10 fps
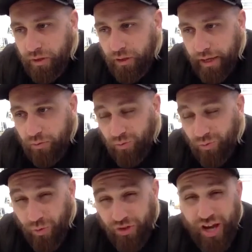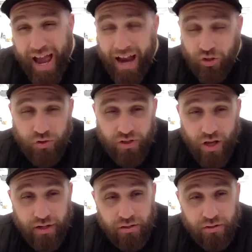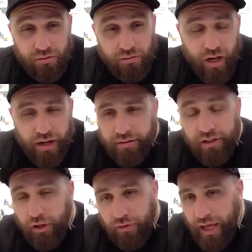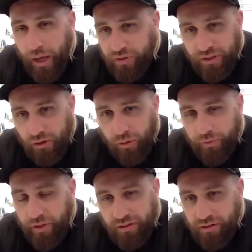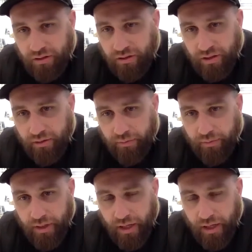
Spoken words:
and which actual site to do, that was not obvious. We